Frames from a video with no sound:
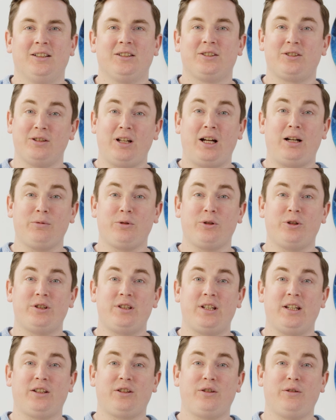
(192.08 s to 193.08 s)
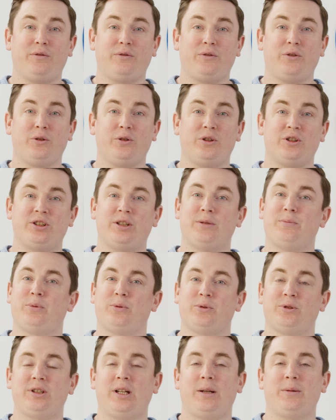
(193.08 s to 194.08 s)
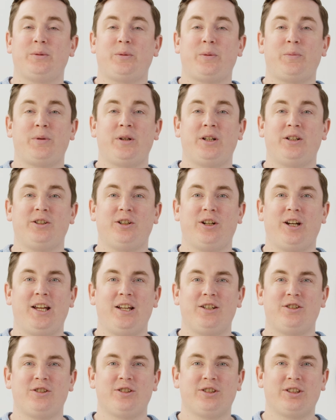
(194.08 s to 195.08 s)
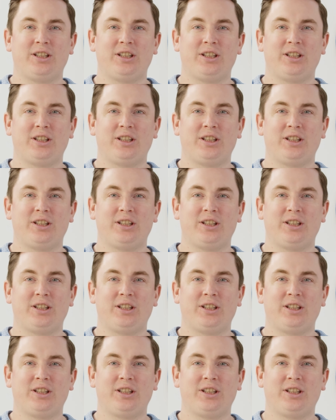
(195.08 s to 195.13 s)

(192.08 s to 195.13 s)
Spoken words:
So now I'm going to take you through the simple steps to prepare your Asian